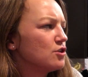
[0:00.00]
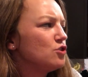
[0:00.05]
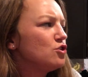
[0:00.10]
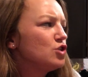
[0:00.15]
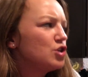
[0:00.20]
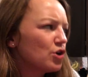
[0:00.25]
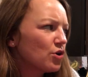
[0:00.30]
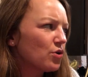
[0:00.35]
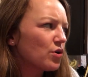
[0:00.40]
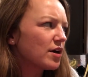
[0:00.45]

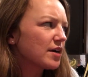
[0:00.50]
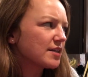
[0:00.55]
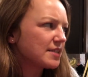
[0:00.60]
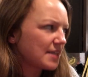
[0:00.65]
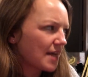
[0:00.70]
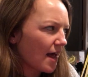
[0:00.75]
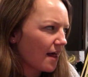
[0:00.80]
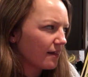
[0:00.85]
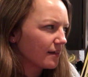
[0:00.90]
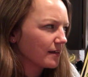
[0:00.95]
you're
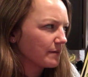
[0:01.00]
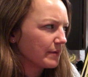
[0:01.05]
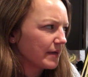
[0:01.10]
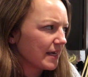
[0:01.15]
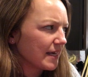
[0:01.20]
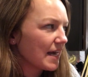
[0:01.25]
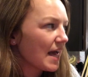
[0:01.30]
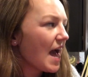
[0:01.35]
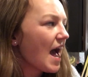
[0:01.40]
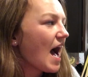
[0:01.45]
telling
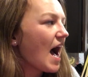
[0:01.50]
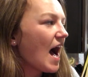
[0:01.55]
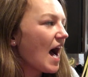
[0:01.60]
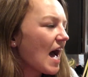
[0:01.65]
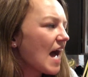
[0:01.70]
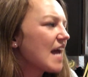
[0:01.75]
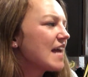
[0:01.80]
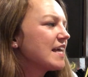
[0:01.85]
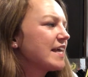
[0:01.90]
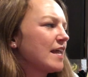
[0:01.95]
me
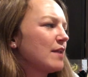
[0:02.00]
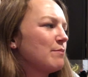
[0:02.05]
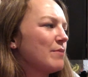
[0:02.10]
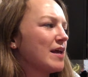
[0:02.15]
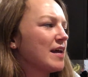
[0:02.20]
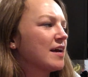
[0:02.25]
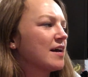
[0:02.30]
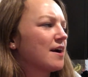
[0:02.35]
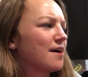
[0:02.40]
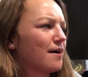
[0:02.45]
I can
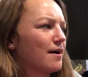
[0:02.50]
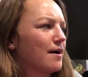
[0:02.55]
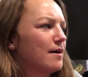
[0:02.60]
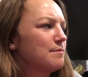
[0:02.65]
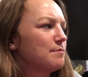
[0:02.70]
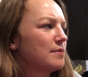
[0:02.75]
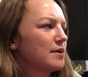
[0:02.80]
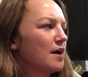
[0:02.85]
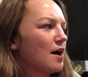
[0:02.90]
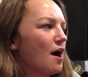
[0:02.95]

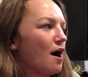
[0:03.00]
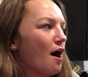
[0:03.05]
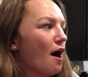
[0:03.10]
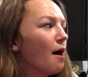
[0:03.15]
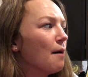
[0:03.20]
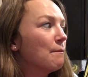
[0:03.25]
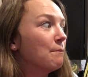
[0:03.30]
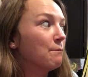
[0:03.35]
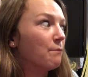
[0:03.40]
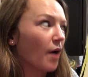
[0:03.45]
become
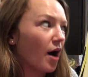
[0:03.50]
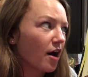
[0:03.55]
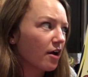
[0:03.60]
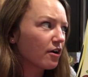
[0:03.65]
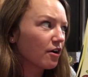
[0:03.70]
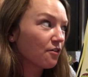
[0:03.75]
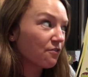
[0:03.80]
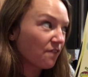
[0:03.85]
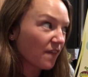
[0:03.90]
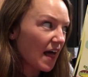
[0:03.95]
a
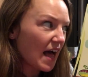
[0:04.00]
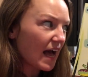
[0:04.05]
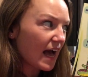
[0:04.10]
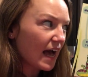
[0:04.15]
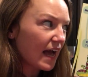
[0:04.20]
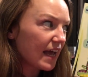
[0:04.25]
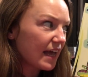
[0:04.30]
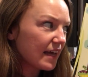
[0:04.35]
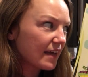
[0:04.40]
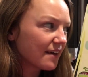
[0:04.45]

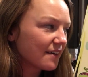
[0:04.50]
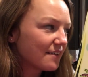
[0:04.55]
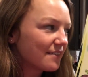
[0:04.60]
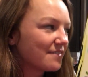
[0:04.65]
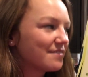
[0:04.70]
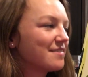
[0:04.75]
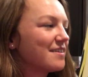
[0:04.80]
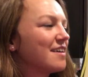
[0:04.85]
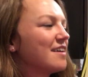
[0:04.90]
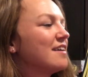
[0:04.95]
butterfly?
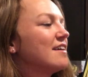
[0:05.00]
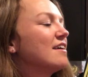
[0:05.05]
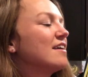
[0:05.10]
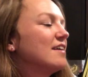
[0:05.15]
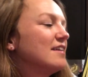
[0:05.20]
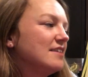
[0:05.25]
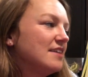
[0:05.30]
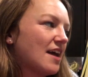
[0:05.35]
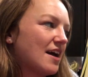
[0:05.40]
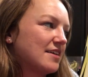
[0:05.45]

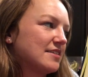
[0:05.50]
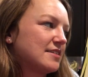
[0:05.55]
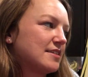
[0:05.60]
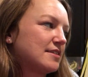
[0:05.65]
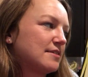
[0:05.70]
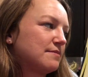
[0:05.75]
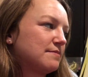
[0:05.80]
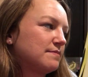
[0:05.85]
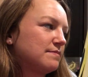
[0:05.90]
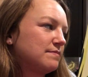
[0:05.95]

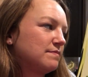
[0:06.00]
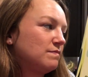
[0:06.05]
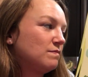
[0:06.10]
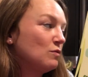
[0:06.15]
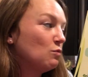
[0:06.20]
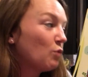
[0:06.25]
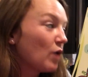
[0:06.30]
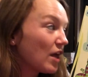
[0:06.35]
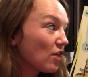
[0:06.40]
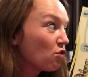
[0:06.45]
Yes.
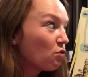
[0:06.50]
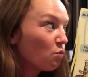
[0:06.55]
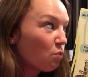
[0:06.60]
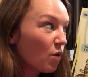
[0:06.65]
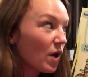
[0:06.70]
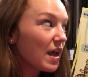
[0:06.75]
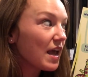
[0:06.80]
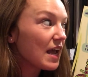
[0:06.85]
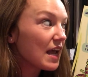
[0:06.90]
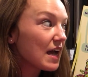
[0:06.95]
With
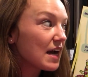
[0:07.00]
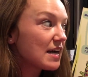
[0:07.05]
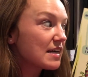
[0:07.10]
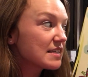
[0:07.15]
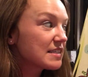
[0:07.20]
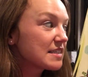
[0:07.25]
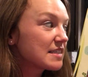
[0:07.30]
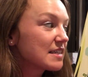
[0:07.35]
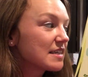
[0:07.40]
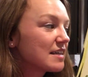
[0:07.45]
wings?
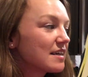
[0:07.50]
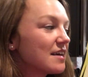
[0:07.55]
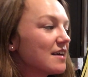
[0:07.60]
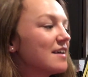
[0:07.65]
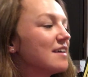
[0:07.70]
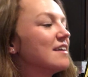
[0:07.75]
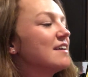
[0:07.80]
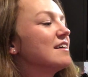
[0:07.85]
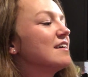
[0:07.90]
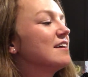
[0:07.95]

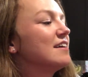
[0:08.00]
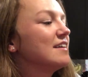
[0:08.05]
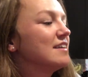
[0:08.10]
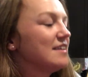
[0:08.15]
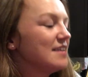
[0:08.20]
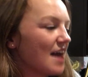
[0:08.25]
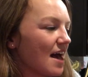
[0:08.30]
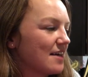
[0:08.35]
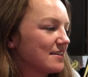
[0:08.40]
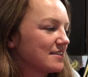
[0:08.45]

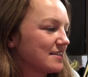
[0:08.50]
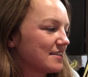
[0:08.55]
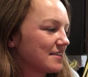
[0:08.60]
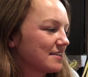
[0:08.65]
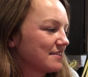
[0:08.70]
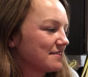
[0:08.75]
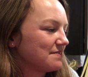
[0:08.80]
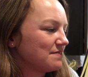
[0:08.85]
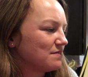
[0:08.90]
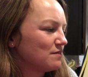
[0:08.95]
Yes.
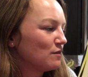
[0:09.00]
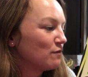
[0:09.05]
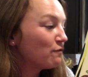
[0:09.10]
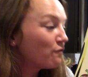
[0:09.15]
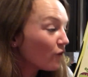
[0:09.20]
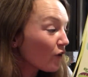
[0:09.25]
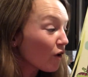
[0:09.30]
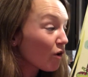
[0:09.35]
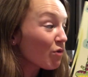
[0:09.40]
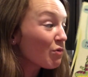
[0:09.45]

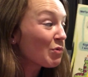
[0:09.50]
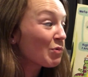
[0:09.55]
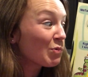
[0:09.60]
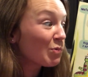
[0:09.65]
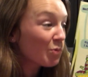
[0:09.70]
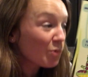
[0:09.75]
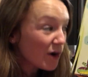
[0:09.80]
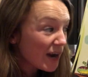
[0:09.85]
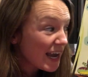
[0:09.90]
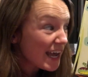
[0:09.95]
For
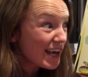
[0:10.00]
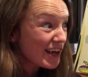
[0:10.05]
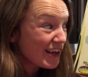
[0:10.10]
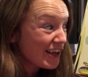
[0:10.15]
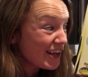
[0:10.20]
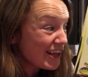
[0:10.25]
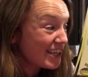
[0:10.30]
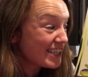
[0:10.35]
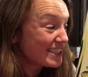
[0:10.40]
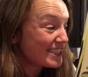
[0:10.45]

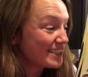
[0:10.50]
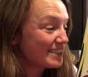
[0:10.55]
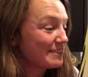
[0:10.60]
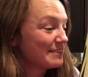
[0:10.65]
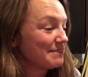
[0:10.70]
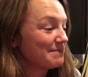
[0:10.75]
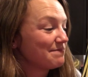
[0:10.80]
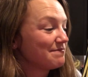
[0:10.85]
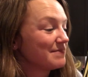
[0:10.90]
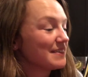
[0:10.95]
real?
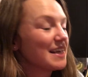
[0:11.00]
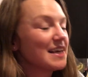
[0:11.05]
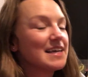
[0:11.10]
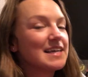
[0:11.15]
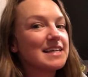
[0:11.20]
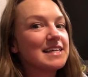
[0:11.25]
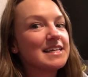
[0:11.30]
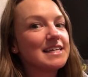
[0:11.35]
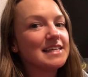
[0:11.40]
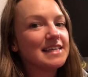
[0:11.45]

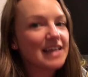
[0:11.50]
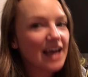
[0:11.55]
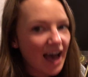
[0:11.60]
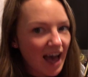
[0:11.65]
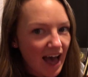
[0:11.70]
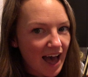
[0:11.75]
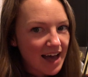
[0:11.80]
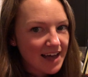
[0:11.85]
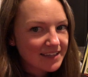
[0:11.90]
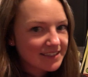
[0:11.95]

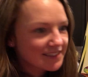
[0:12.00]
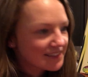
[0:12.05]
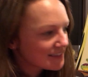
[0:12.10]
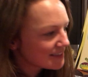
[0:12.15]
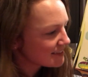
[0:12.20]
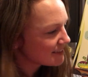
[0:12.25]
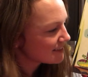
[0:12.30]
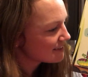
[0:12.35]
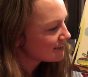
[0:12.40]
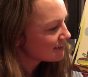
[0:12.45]
Yes.
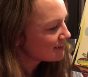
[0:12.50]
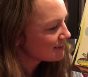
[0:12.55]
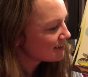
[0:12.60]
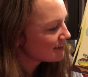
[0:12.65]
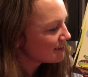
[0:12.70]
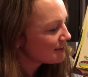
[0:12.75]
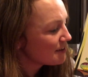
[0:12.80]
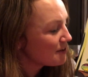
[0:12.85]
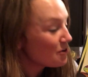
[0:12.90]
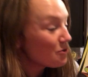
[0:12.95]

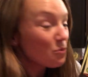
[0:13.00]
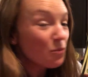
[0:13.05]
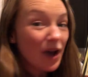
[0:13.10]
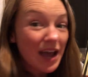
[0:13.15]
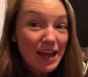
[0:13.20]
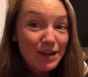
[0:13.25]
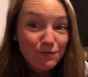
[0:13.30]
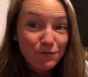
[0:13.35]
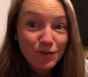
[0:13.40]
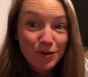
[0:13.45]

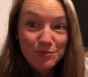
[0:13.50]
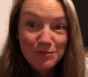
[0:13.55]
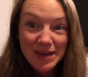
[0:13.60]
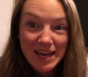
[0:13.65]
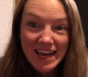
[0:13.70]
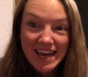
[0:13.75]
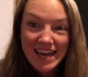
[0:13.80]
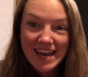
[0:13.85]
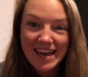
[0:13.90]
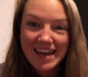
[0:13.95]
Wait
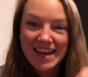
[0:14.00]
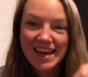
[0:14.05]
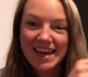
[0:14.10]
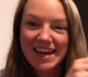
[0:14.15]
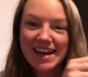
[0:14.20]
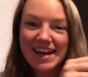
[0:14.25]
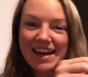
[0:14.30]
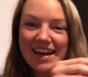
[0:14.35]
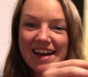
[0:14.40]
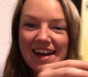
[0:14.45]
for
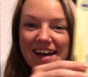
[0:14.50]
me.